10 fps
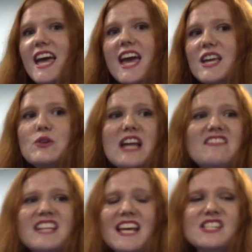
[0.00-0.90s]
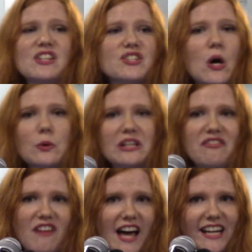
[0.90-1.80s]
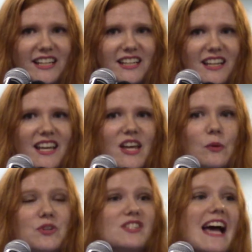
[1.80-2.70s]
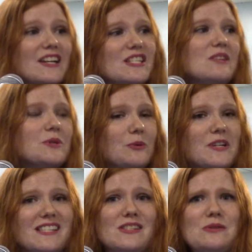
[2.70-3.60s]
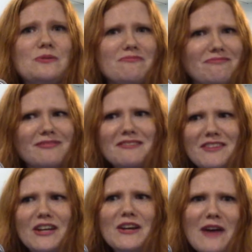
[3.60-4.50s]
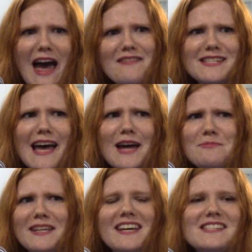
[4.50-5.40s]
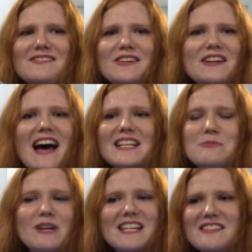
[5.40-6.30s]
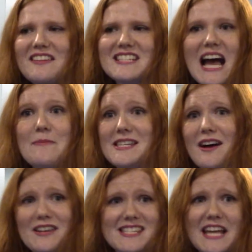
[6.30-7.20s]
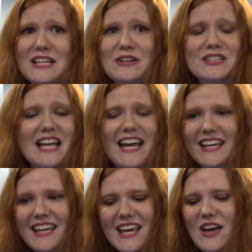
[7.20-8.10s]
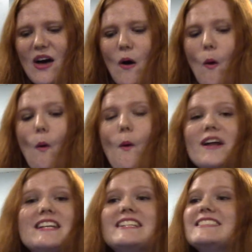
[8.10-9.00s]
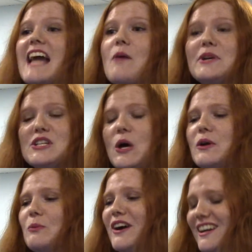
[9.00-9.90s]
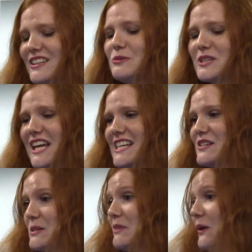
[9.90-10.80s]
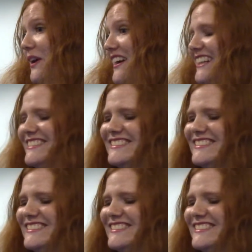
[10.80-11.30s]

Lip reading: You can have days that you're totally fine, which is actually one of the reasons you can figure out you have SAD, because if you're not depressed all the time and all of a sudden you're like not wanting to go anywhere, you realize there's something going on.